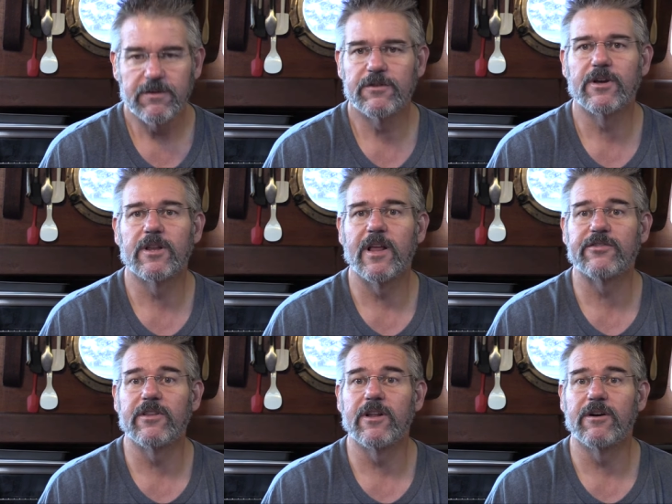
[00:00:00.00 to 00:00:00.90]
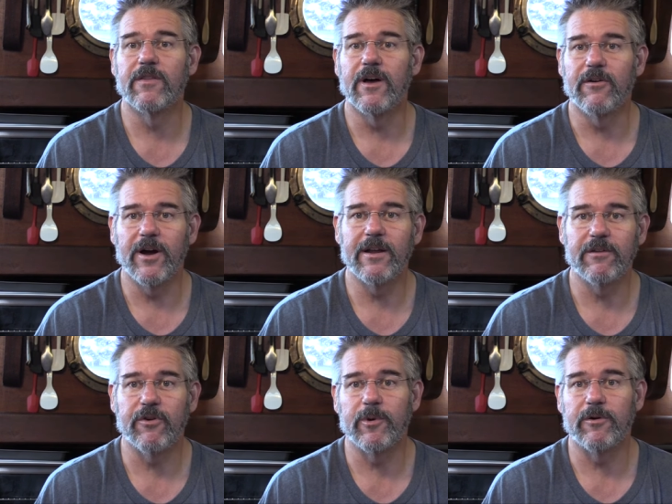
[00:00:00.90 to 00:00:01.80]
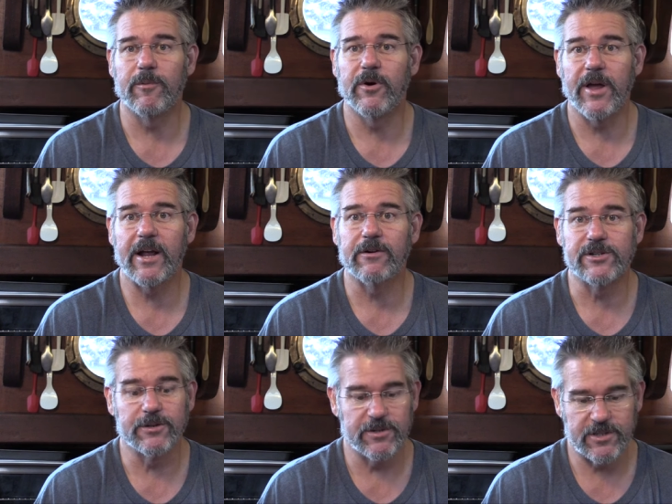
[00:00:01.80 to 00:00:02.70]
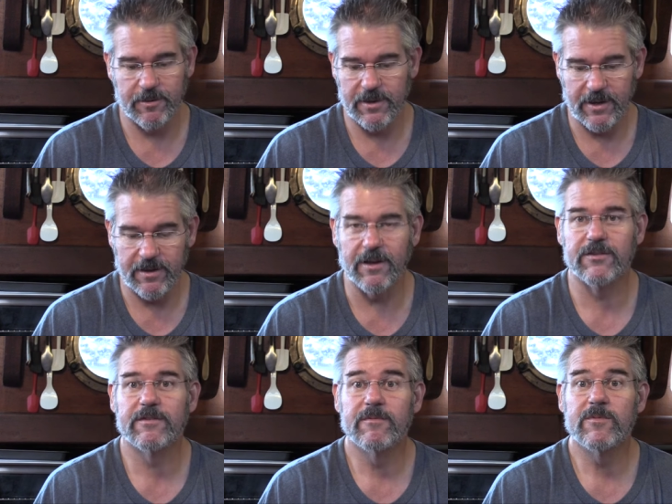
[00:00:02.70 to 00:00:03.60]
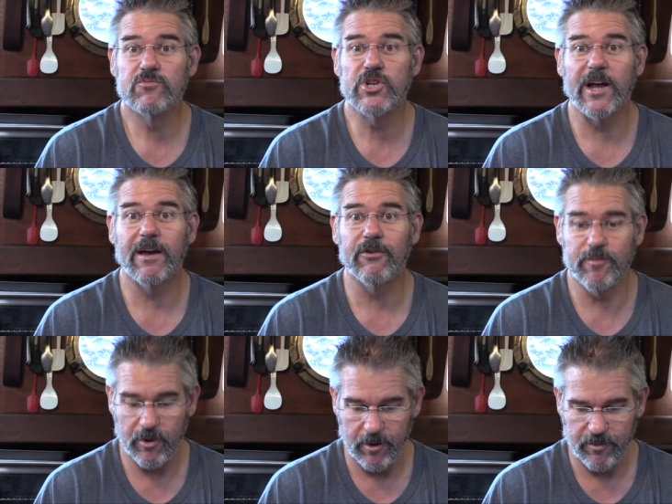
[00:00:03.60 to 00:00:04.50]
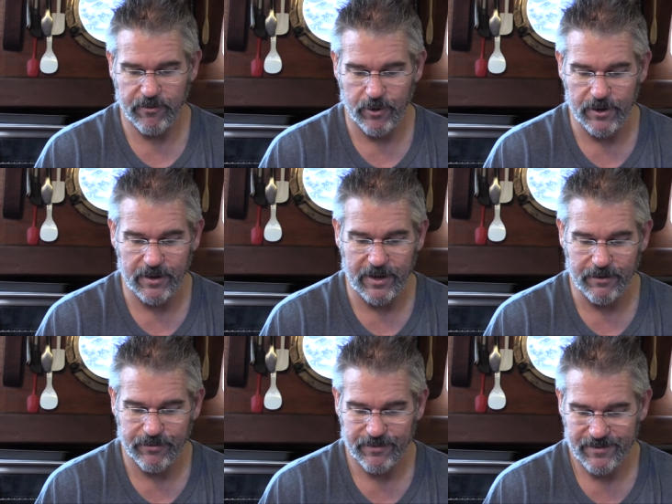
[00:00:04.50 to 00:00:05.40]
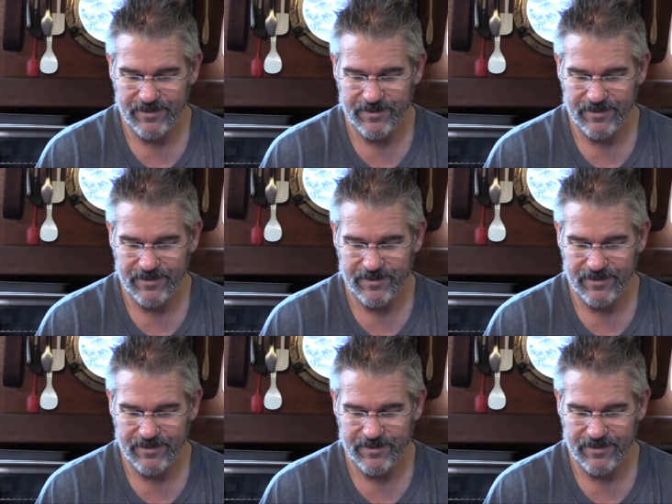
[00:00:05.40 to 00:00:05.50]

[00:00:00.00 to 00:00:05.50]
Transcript: It's a good lesson learned though, right? If I'm in a remote anchorage doing something like this, check every part before you leave.